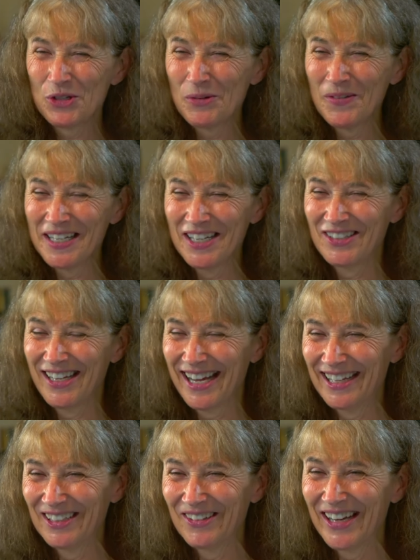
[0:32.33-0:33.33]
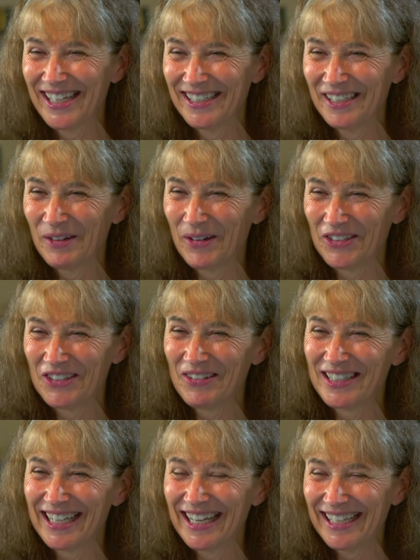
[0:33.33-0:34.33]
Germany. She had no idea what she
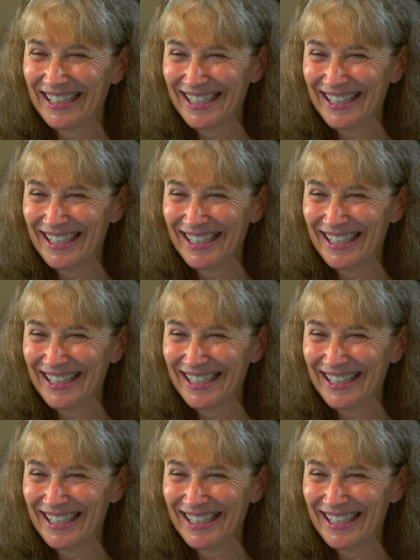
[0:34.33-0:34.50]
was getting